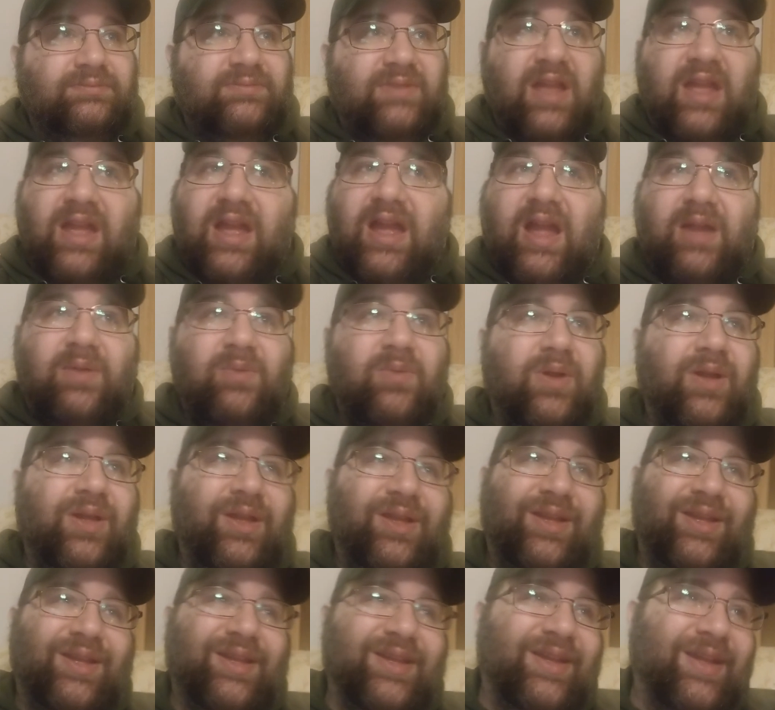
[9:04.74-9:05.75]
yeah, I,
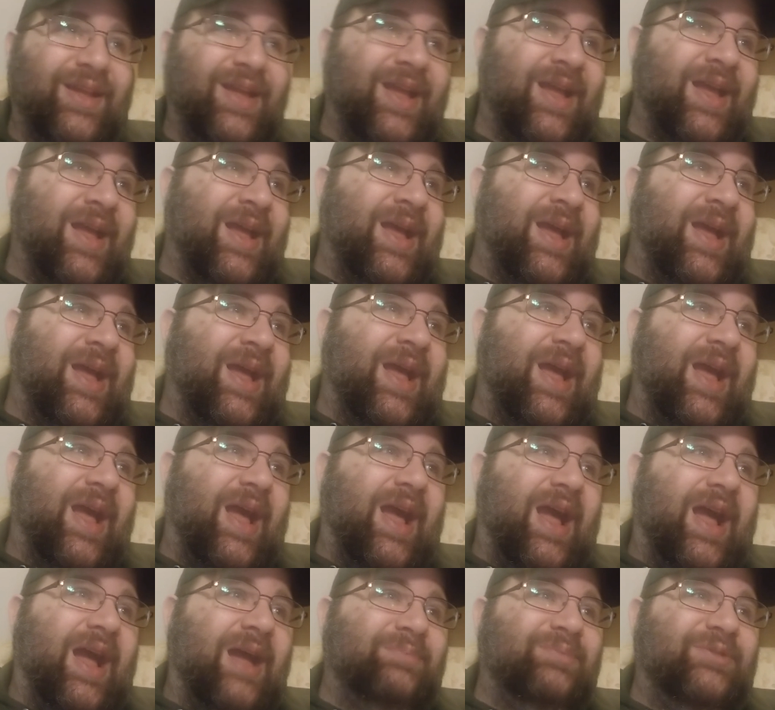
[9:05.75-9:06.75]

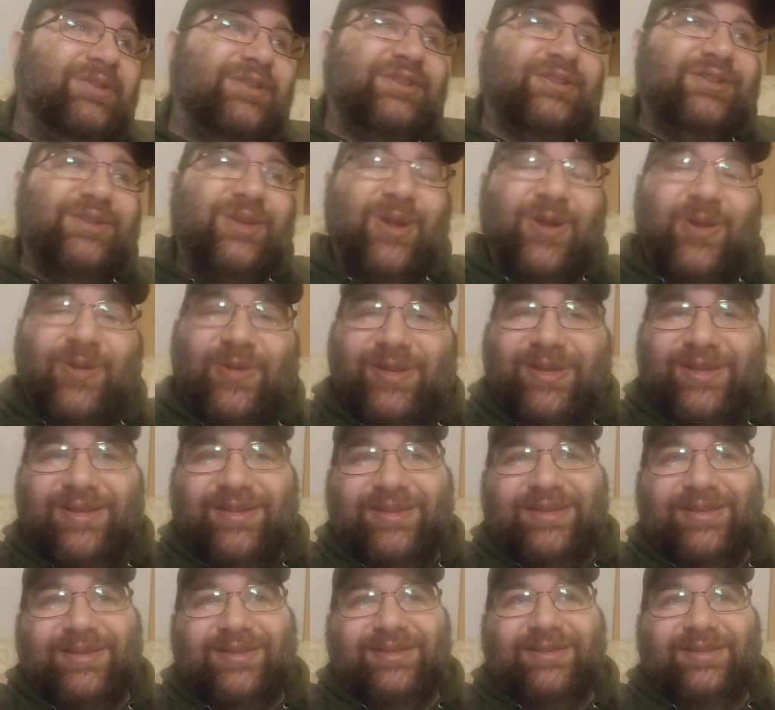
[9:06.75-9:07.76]
I'm
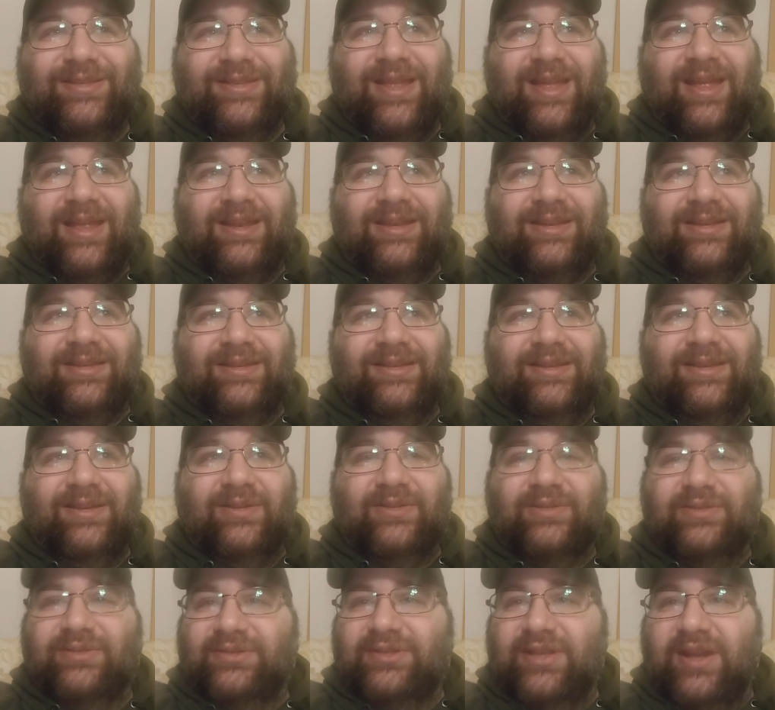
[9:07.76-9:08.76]
sorry that, you
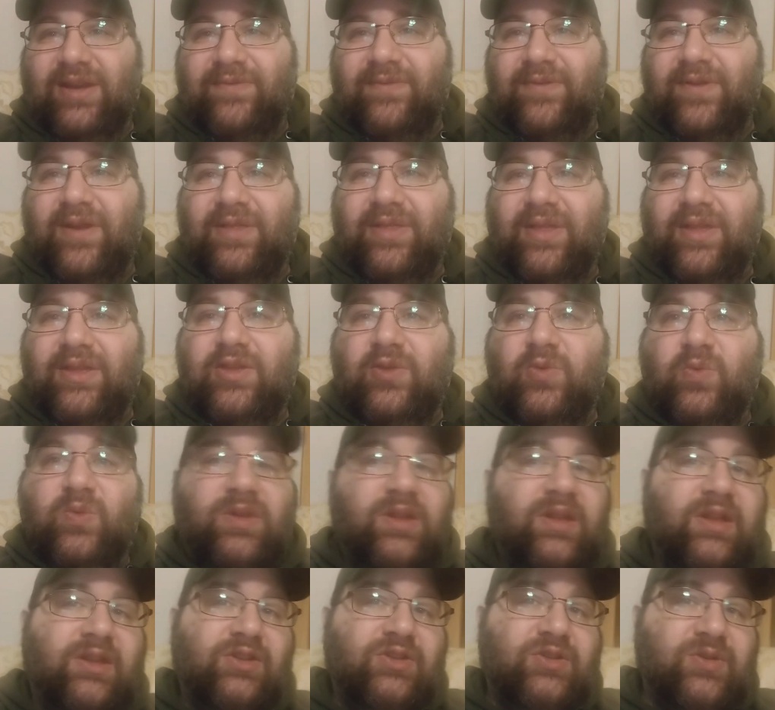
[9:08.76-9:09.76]
know, Jennifer, I think you
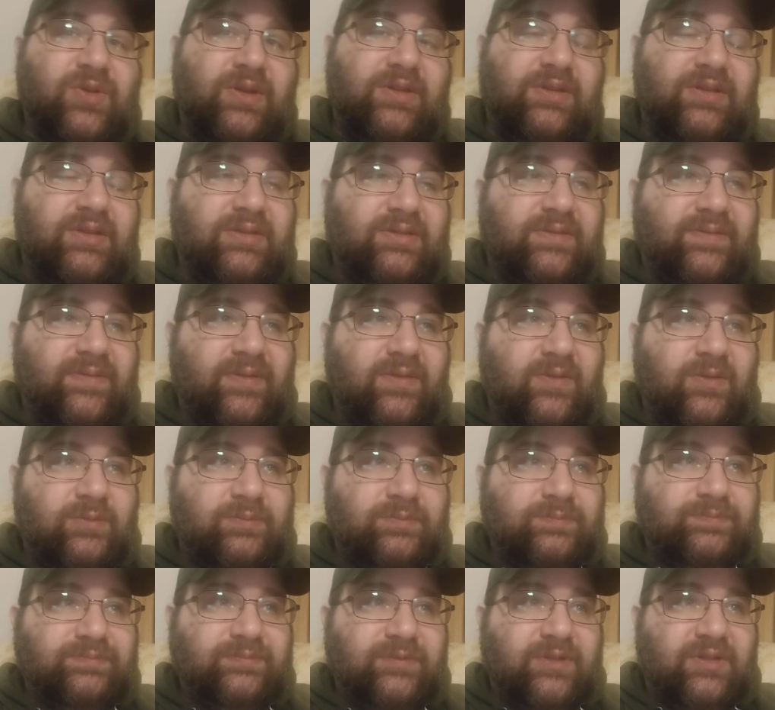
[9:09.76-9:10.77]
really enjoyed this
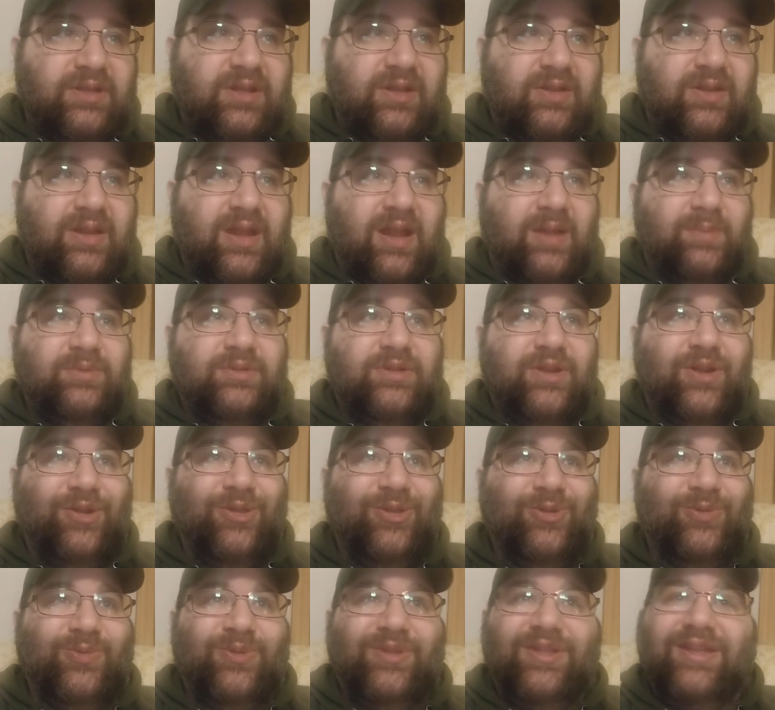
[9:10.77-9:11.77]
film. It sounded like, I'm
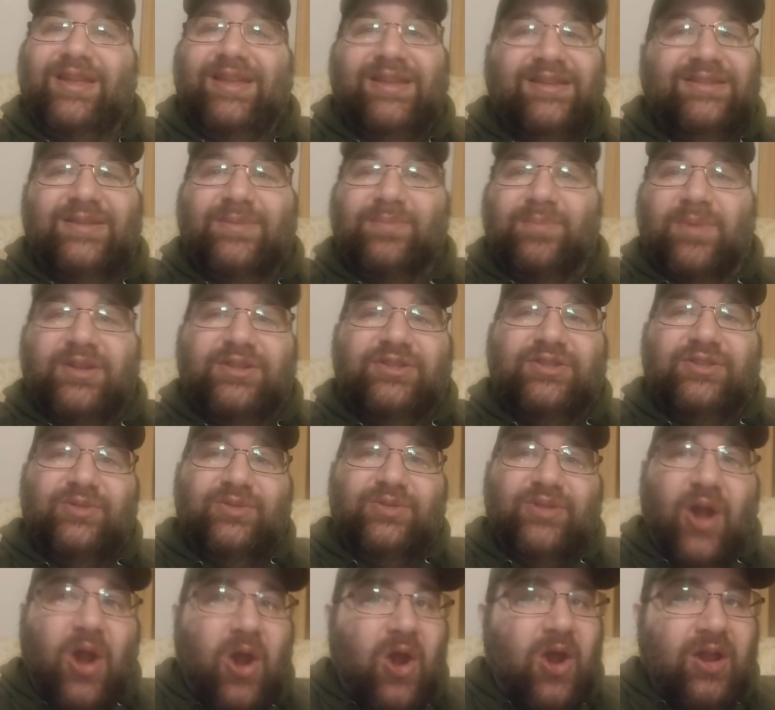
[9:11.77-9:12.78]
sorry there really isn't much
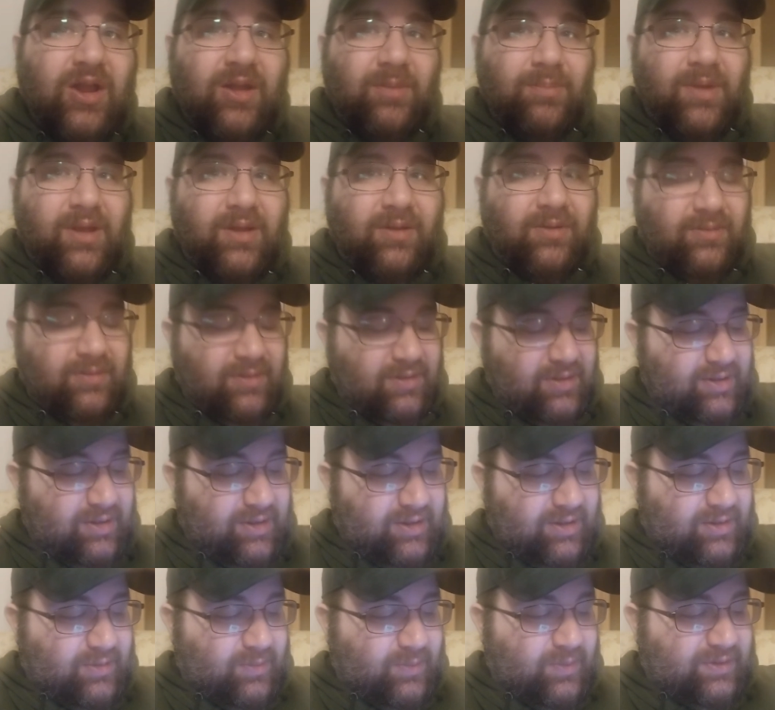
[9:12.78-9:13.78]
to talk about
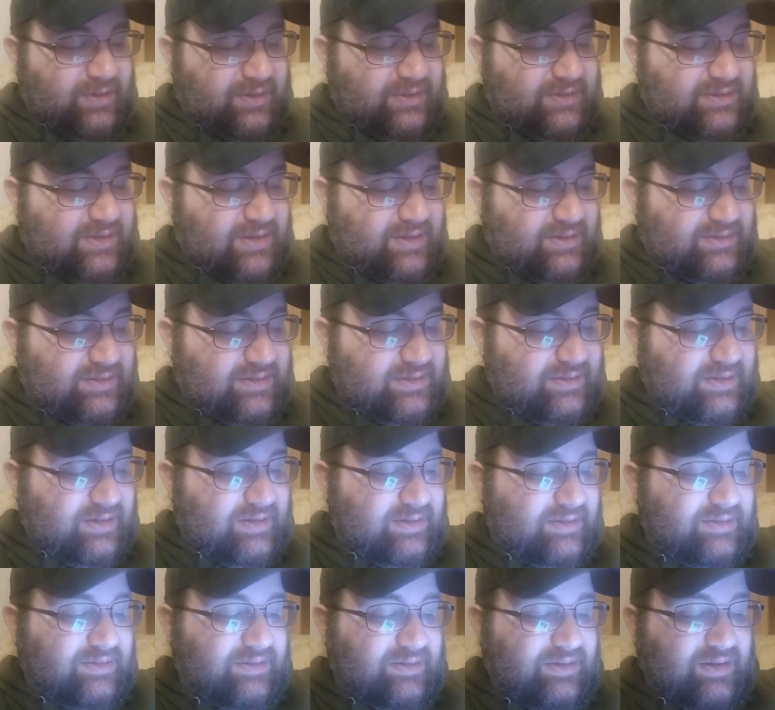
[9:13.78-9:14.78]
when discussing
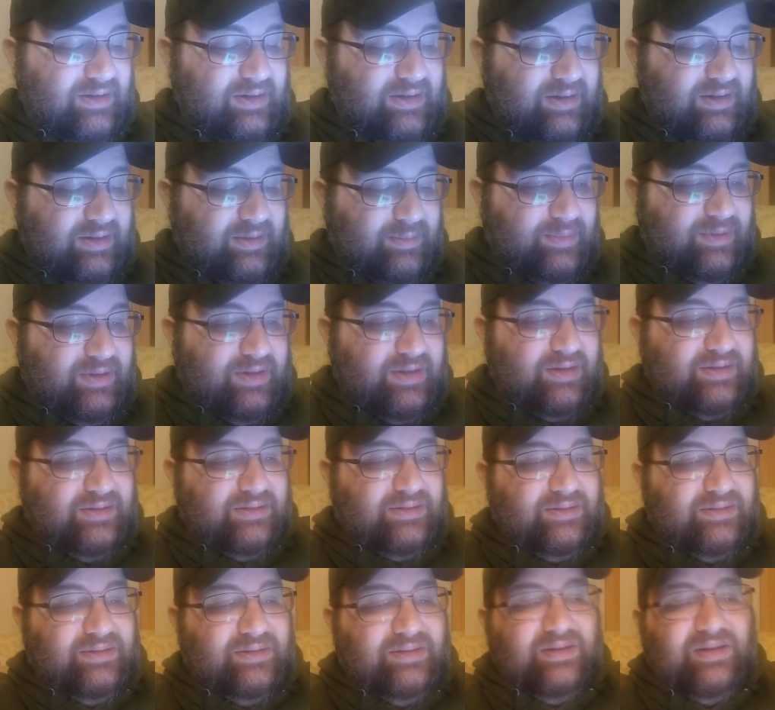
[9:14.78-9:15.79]
this
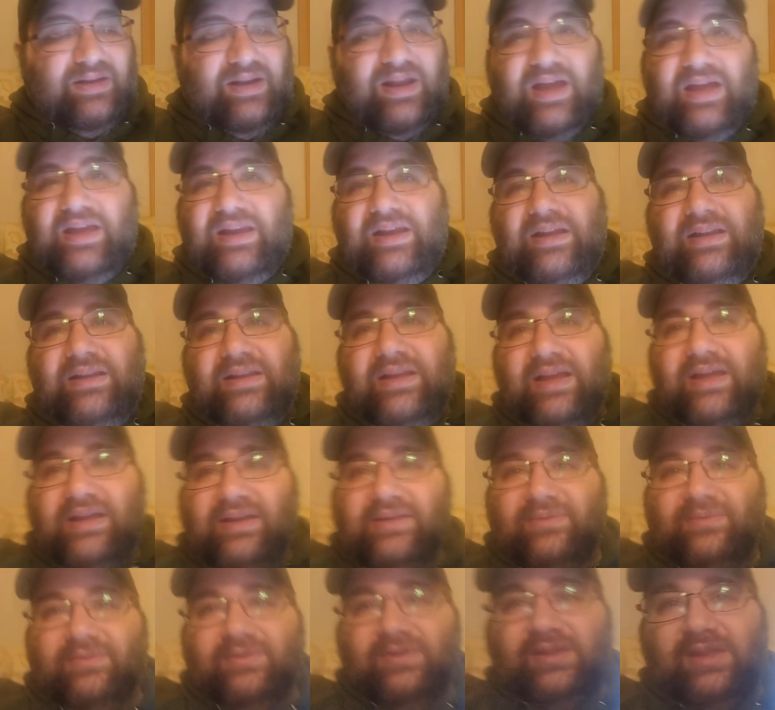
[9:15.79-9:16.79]
because not a
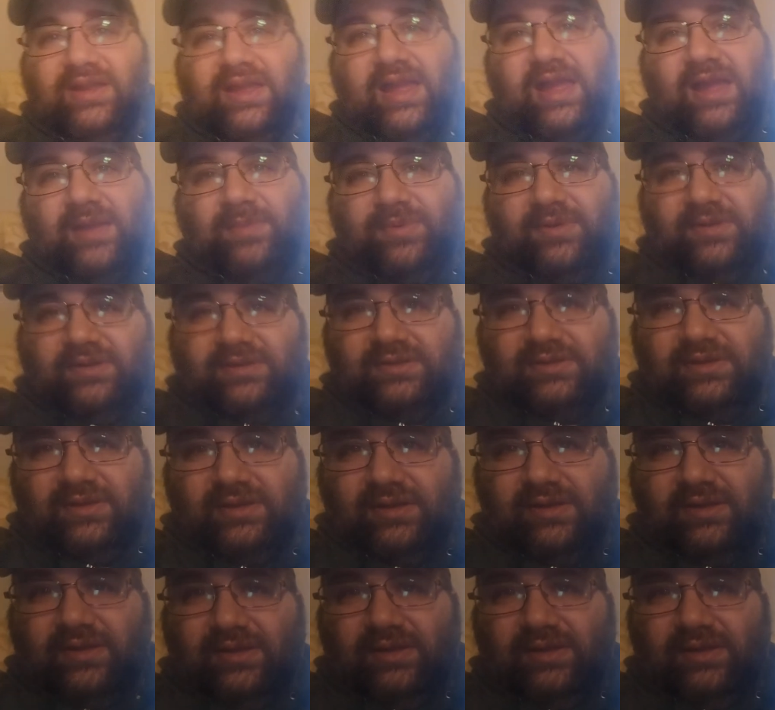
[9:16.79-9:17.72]
lot really happens